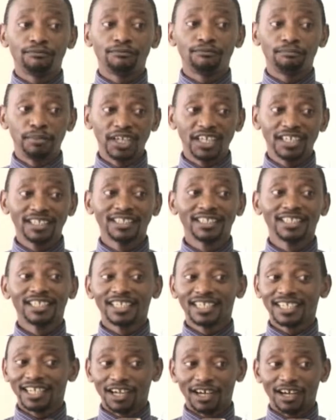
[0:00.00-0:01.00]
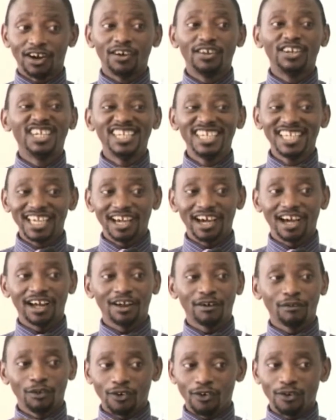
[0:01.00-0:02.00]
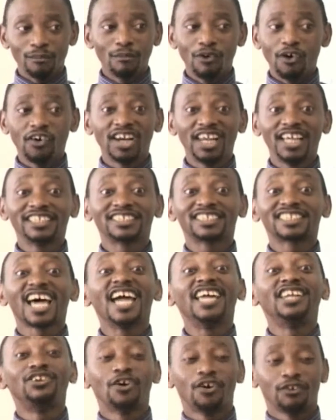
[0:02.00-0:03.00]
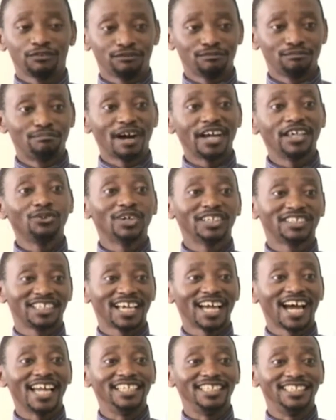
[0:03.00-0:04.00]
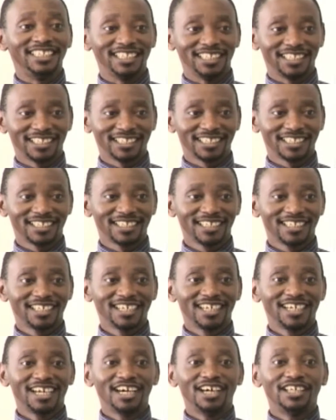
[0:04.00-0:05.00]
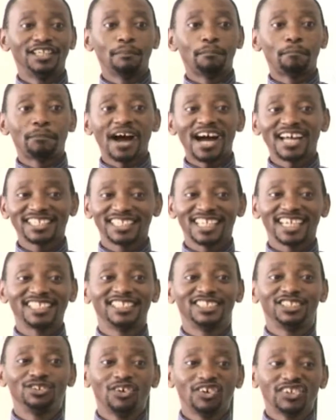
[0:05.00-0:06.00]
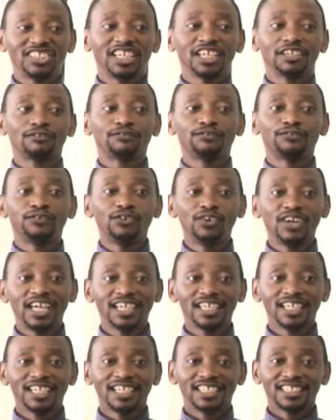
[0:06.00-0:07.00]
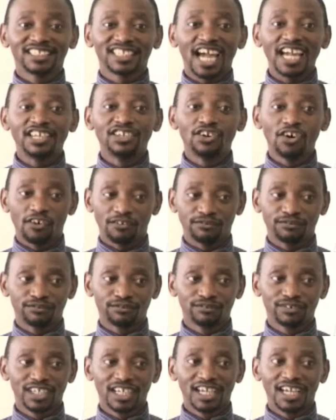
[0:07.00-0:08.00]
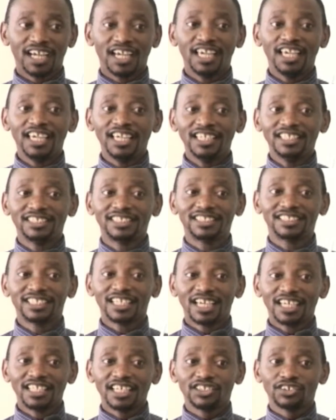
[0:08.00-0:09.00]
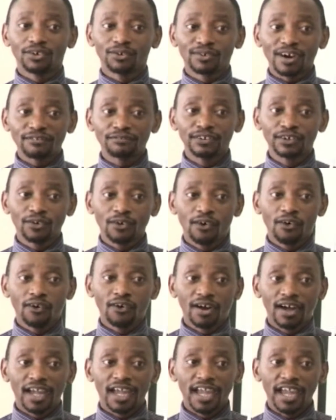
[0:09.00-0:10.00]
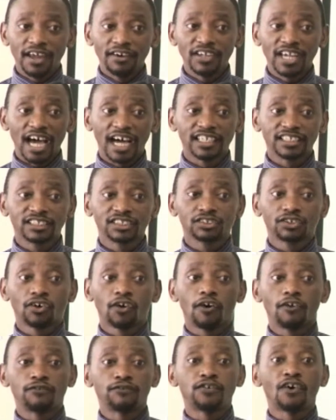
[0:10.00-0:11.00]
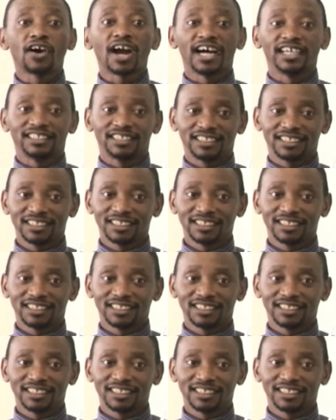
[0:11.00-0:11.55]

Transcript: have been more or less signed off by USAID. The part that is not yet fully signed off is the geographical areas of focus.